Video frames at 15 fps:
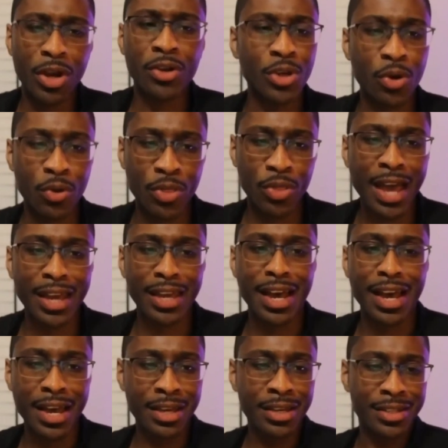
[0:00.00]
And we all know
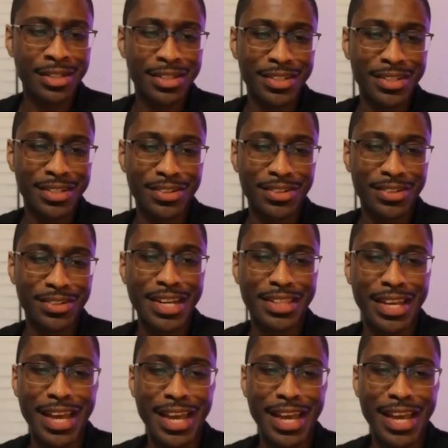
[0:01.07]
that guy, right?